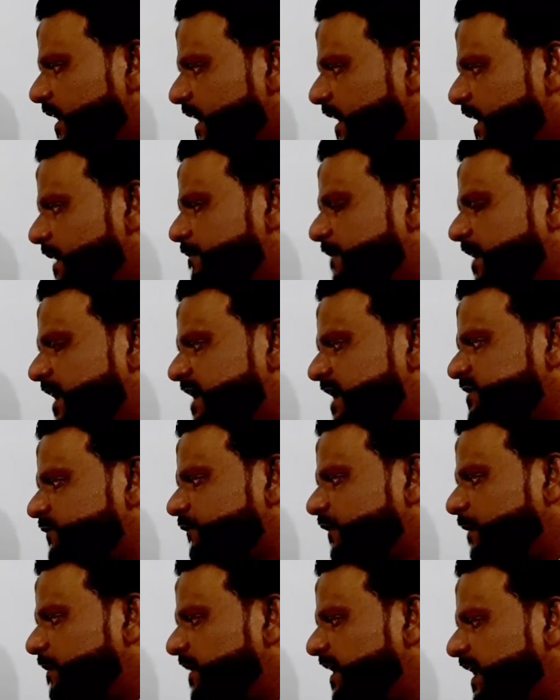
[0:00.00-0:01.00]
and
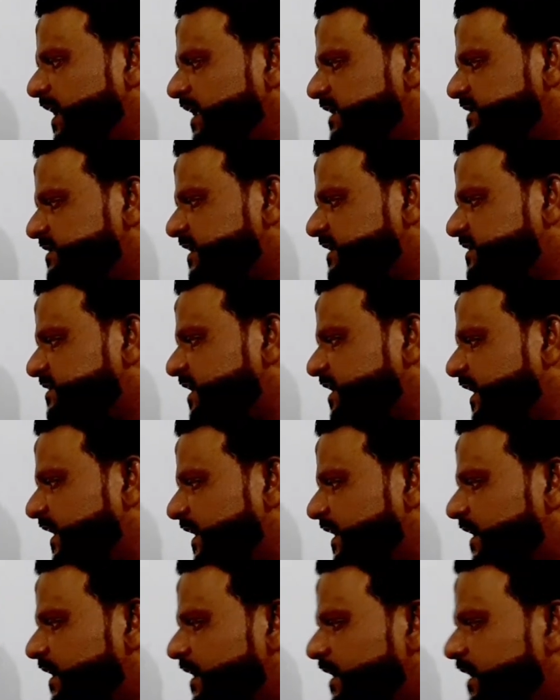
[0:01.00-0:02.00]
mass will be
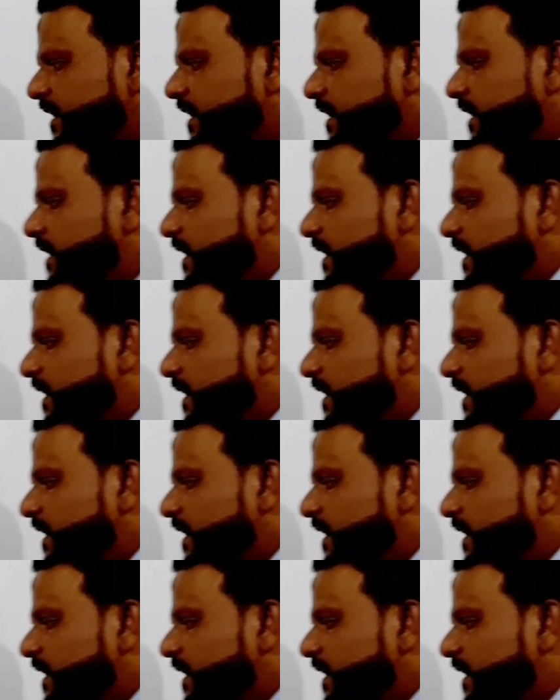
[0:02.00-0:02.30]
16.